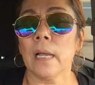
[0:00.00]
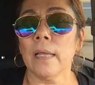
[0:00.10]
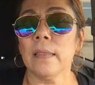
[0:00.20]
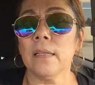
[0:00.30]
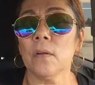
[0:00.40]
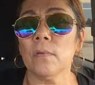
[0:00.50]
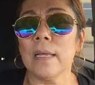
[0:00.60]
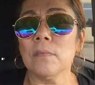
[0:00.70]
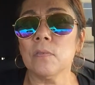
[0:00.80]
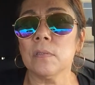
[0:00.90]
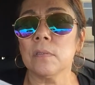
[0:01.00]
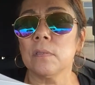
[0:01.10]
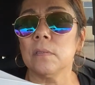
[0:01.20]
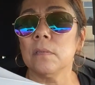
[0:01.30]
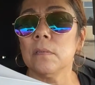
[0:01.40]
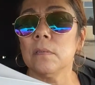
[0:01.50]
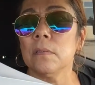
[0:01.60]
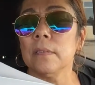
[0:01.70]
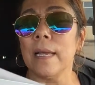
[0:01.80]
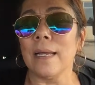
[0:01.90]
I think that that's was
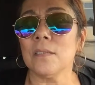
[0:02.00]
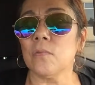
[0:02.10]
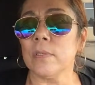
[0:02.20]
that's